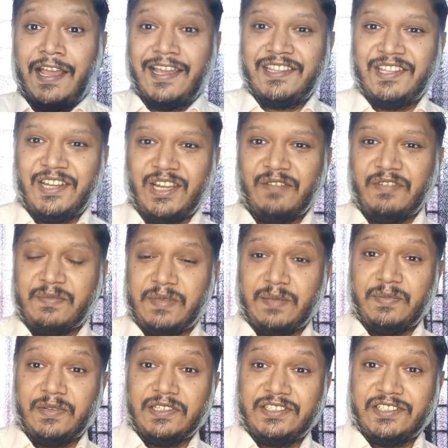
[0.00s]
Hi there, lovely
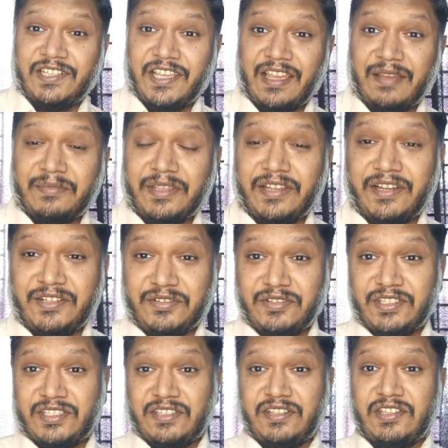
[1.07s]
people. Today I'm here to
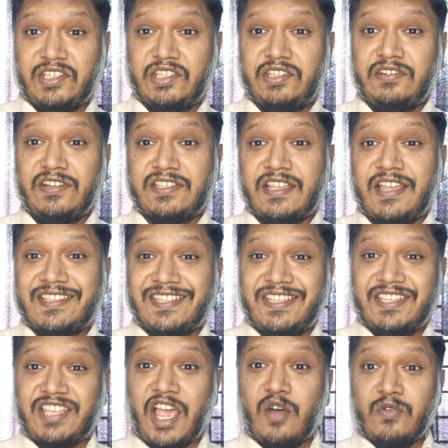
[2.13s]
discuss
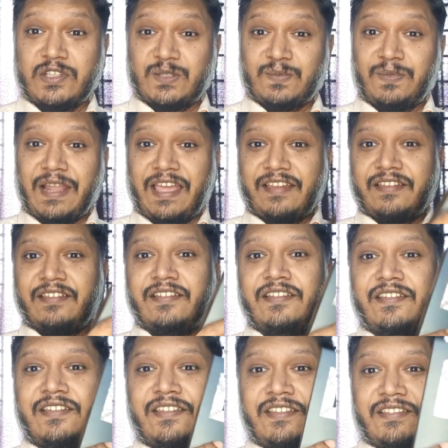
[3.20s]
Rasasi Hawas Black.
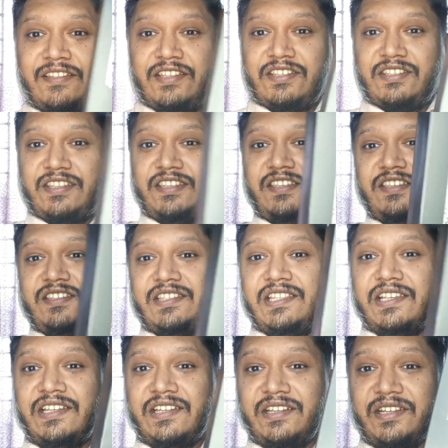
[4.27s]
This is
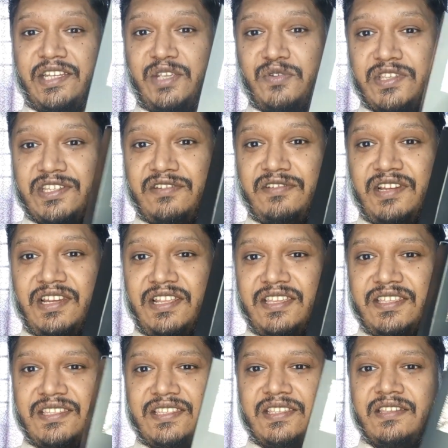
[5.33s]
the newest
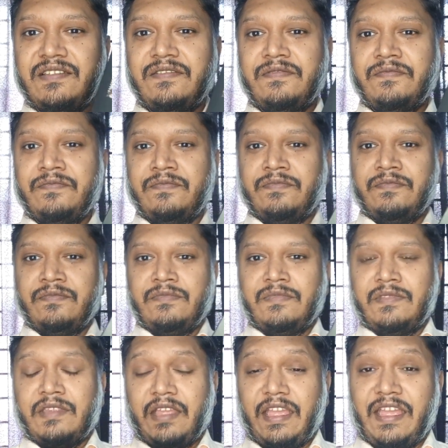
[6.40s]
release
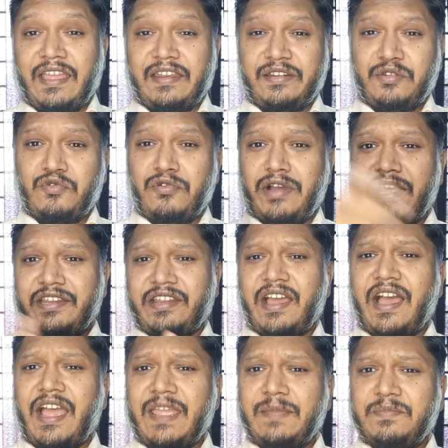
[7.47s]
and quite
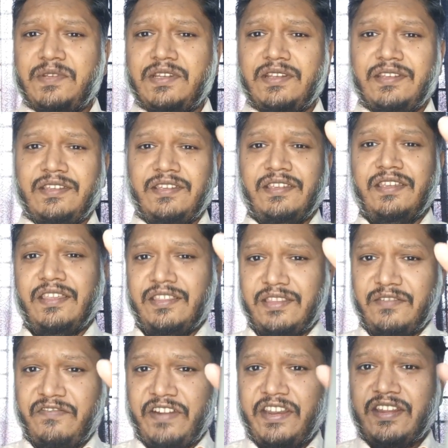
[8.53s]
hyped in
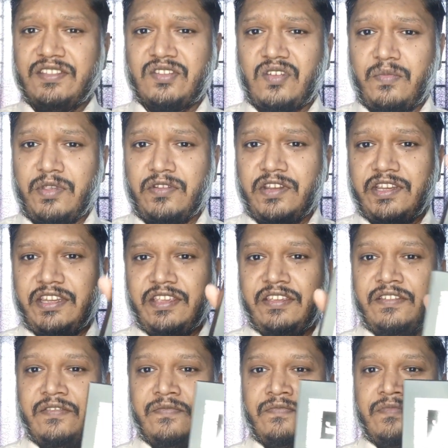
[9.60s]
the fragrance
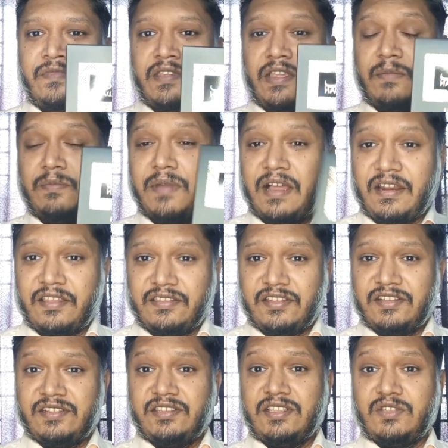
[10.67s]
community. In
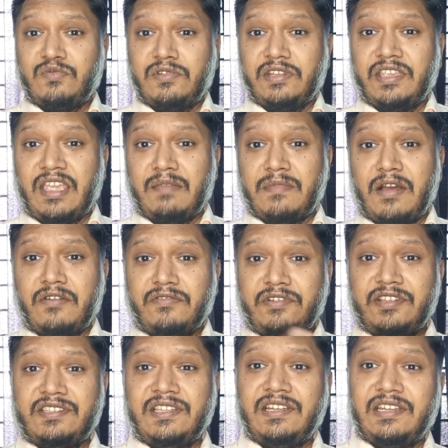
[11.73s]
Bangladesh, this one came out
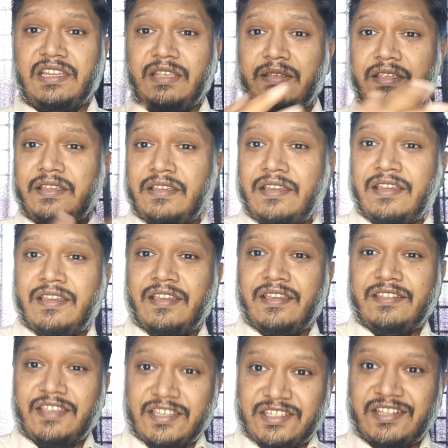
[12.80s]
recently,
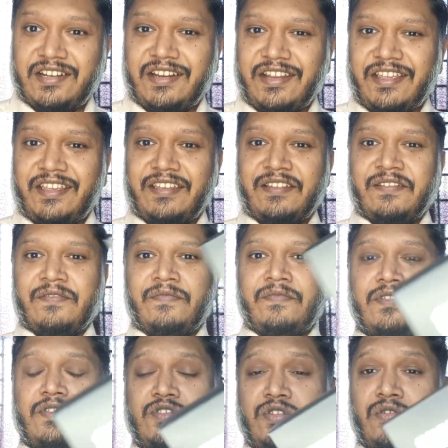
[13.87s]
yesterday.
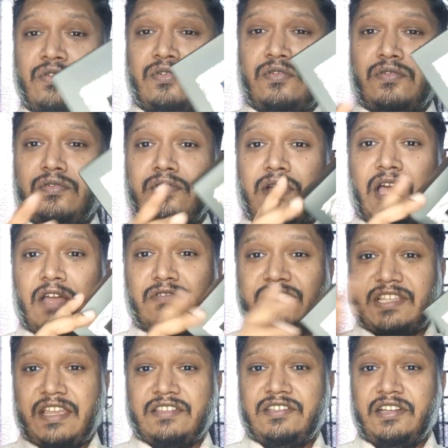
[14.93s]
So I
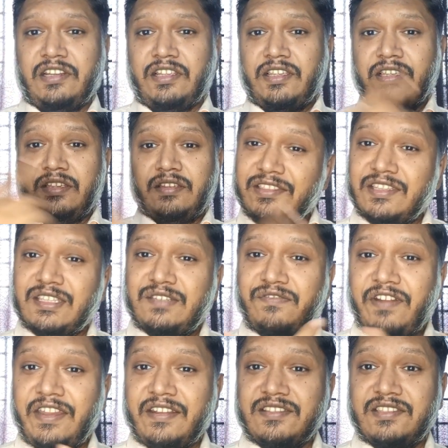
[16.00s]
was actually giving this
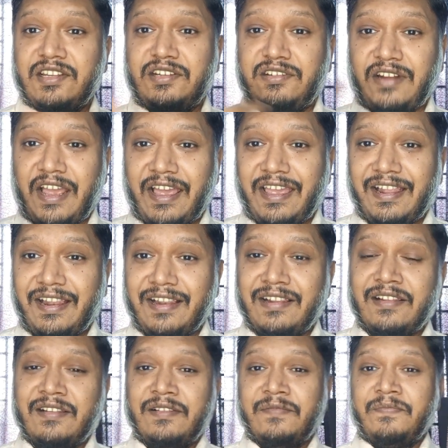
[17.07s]
fragrance the
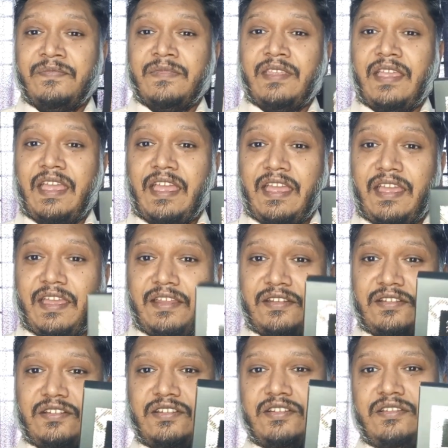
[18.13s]
trial
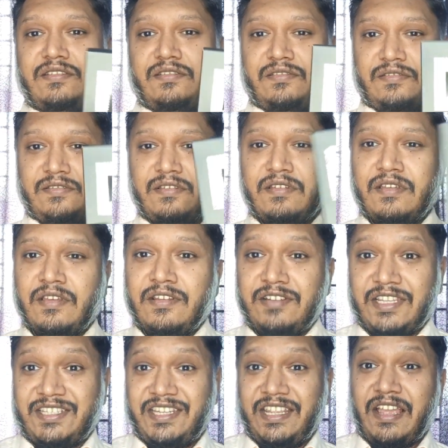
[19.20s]
and
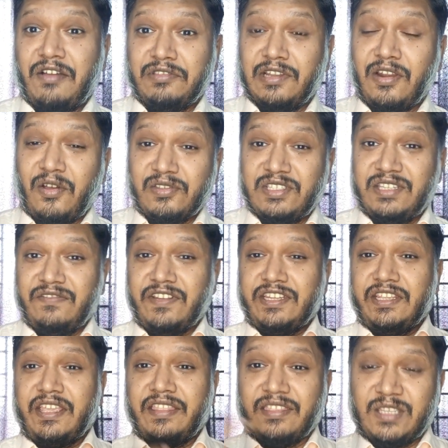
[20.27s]
testing out the
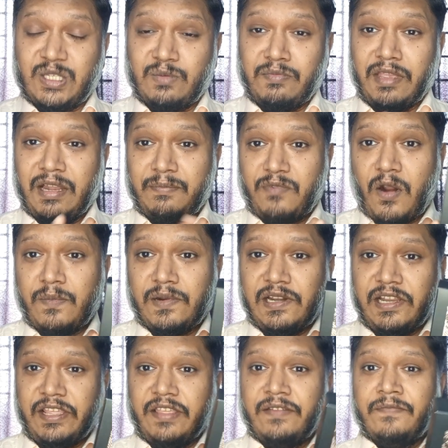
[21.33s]
longevity and the smell
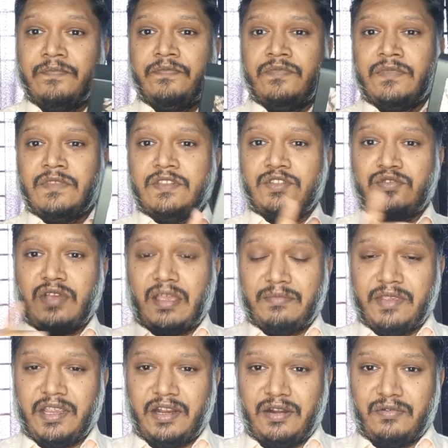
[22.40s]
properly. So
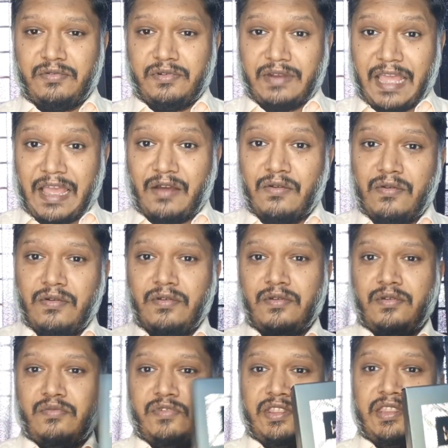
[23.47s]
I'm here now
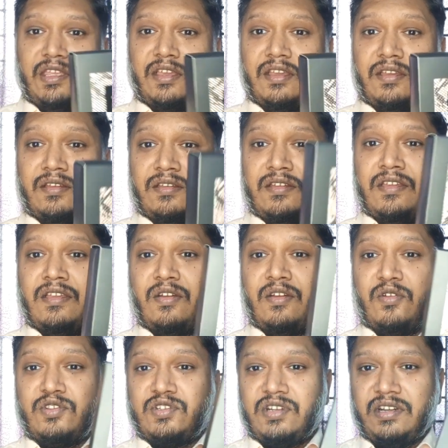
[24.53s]
with the
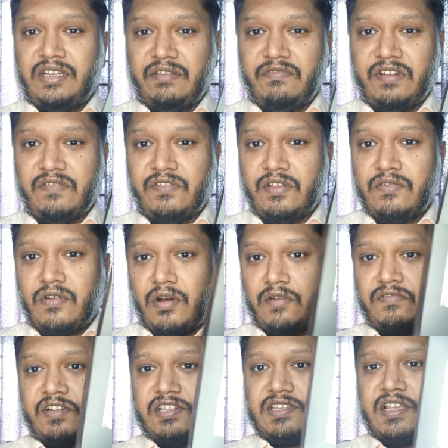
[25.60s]
constructive review
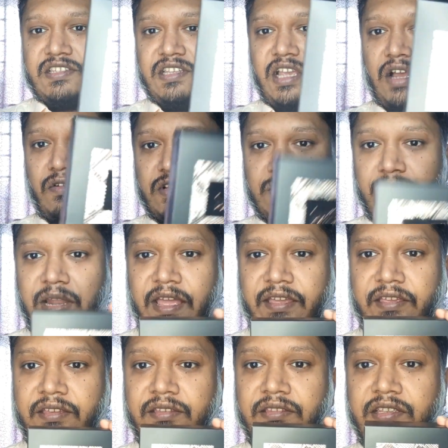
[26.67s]
of Rasasi Hawas
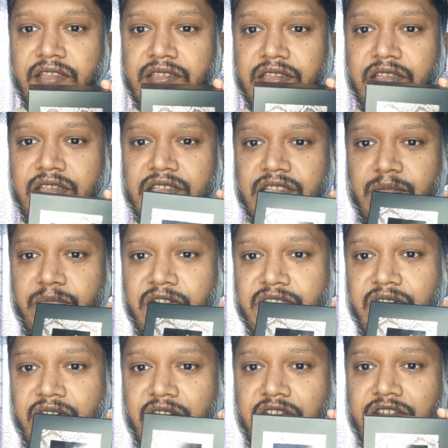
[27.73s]
Black. This is the
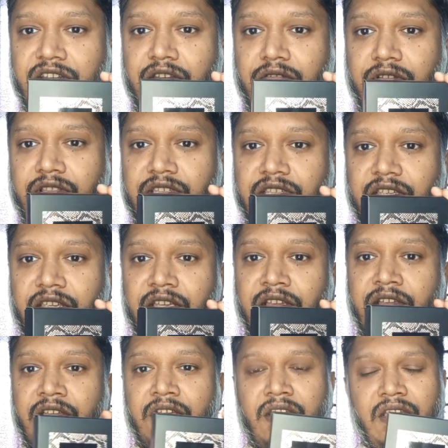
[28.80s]
presentation. You can
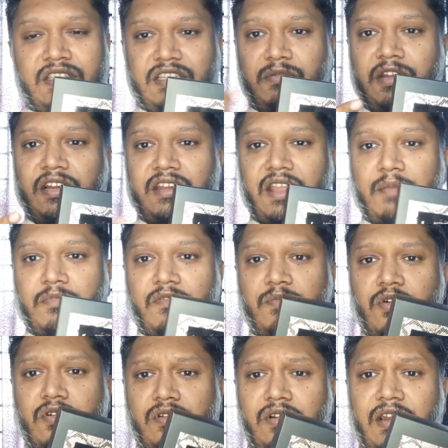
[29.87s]
see similar type
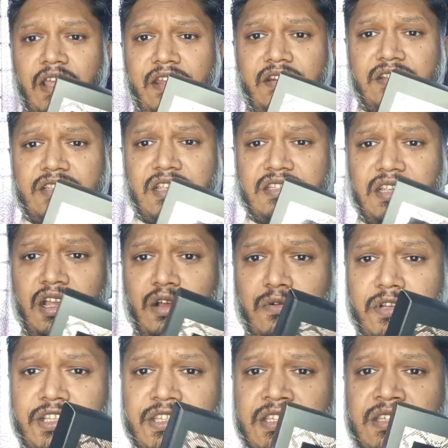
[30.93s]
of bottle like Rasasi
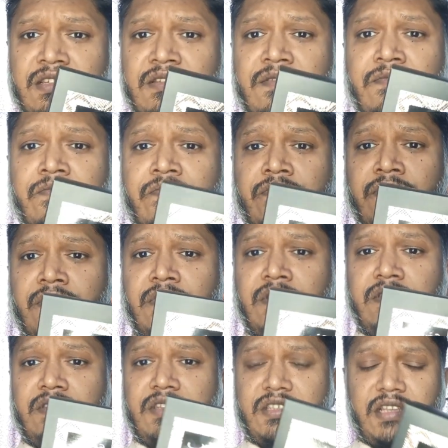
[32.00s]
Hawas,
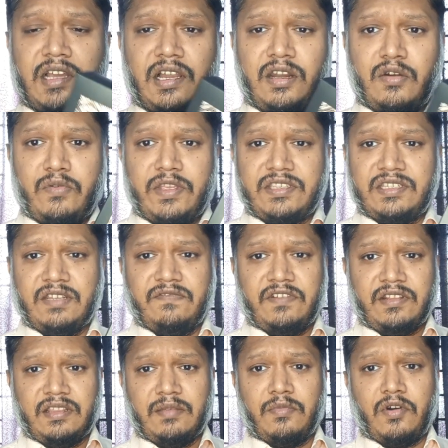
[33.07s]
just the colorway is different.